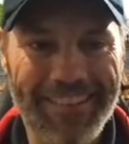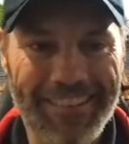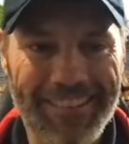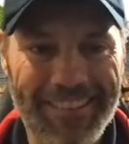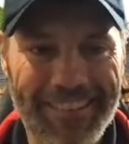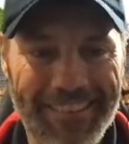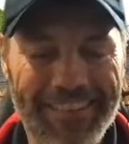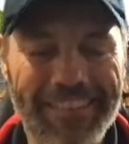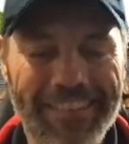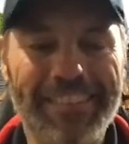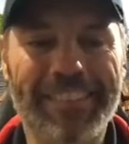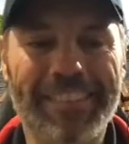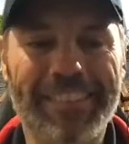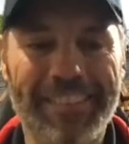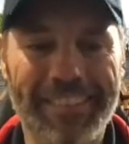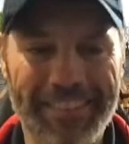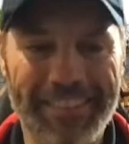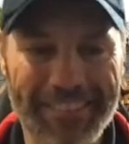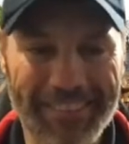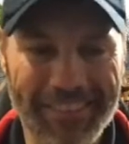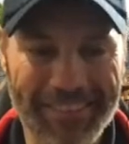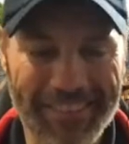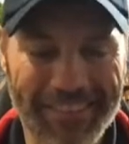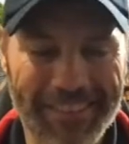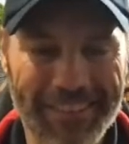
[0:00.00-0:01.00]
October.
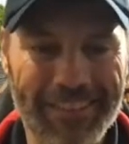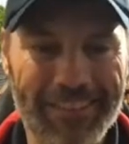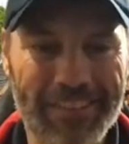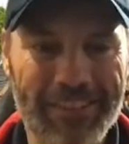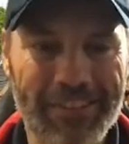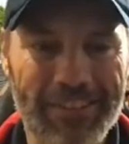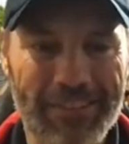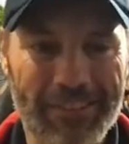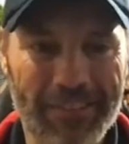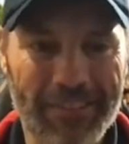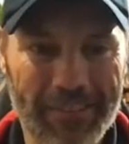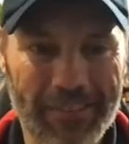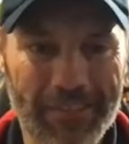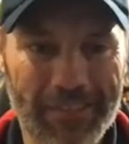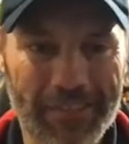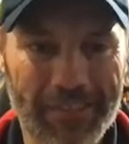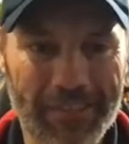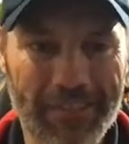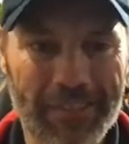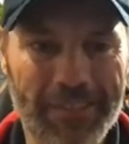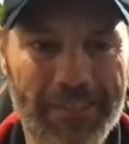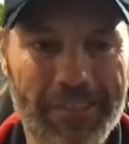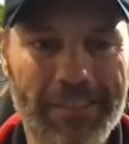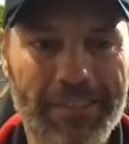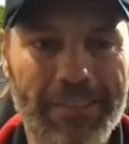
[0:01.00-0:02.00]
It's
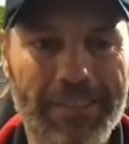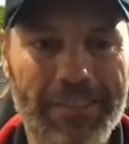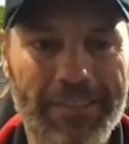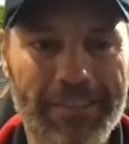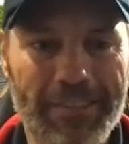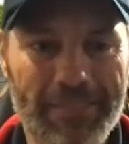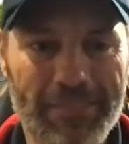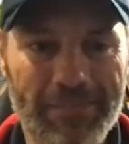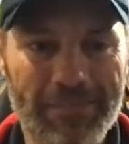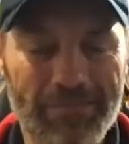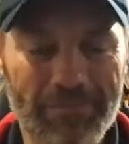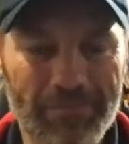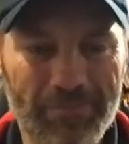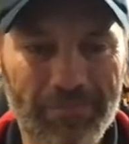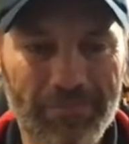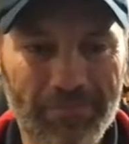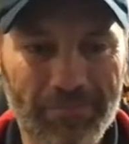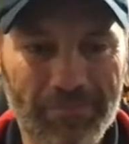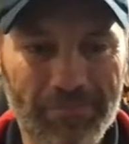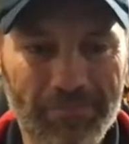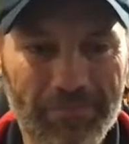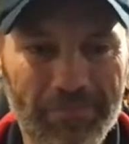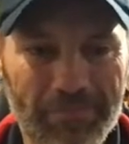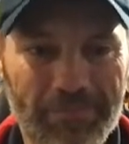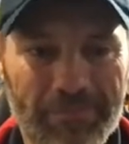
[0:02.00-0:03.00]
decorated for
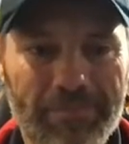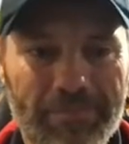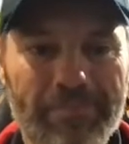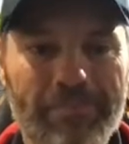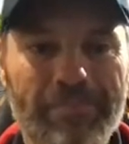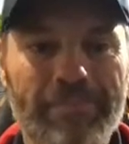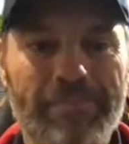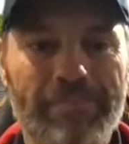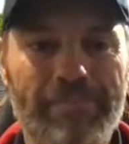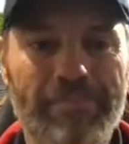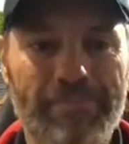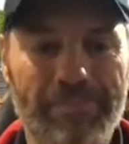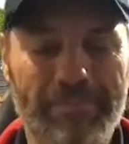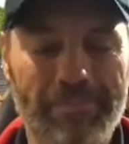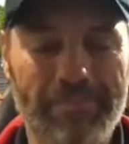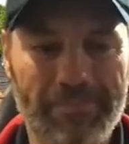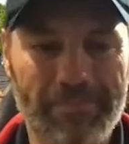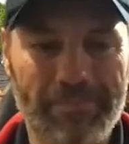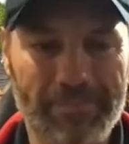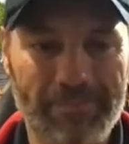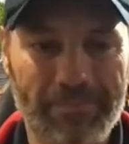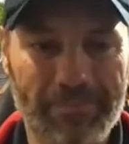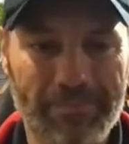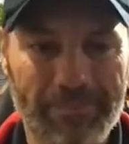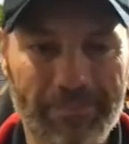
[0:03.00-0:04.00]
Halloween, which to me
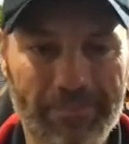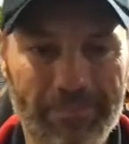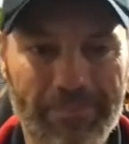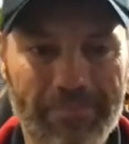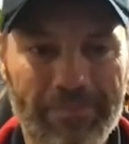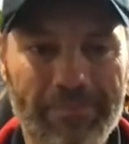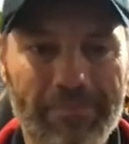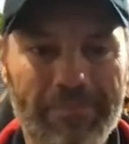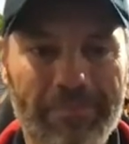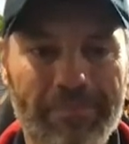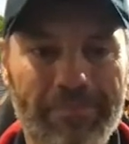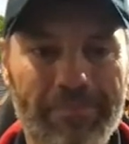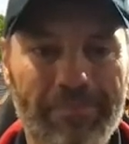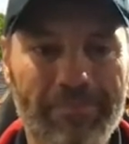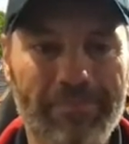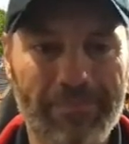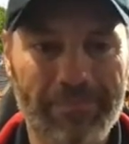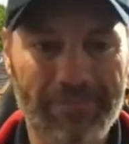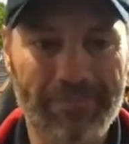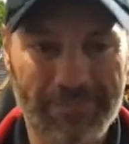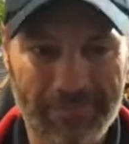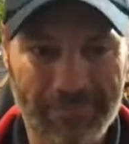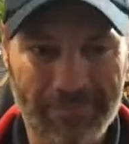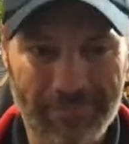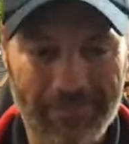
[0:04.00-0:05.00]
is the best time
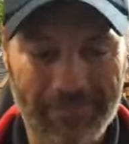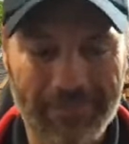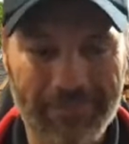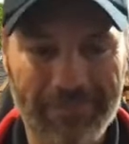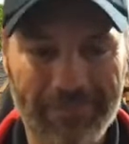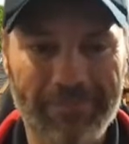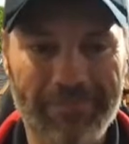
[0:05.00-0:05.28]
of year